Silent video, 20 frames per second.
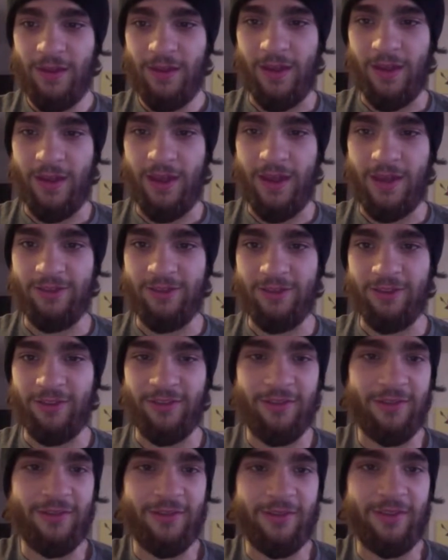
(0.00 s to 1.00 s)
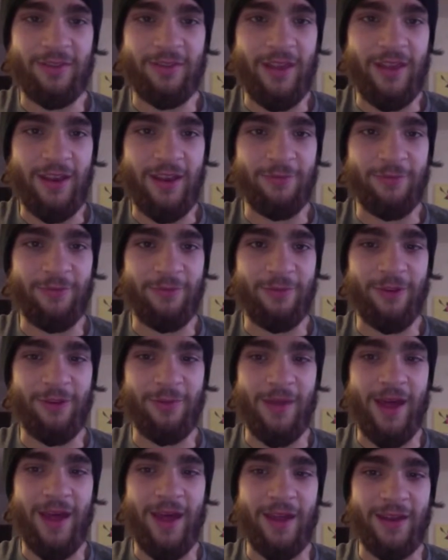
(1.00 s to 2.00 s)
I can't just let him fall
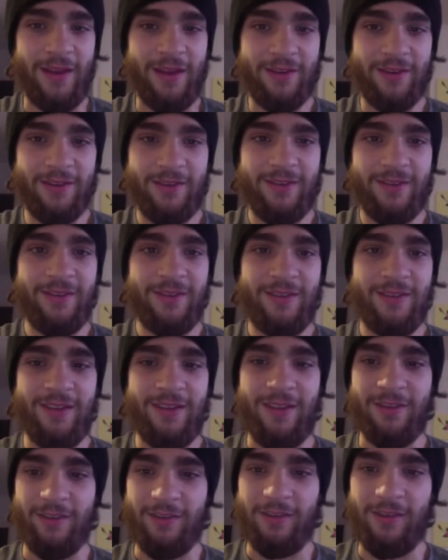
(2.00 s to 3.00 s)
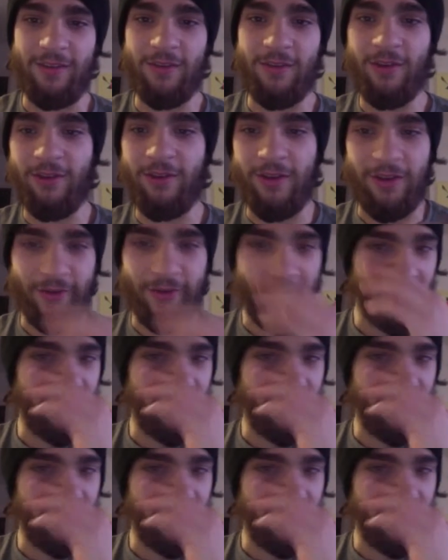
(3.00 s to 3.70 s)
behind. He's already fallen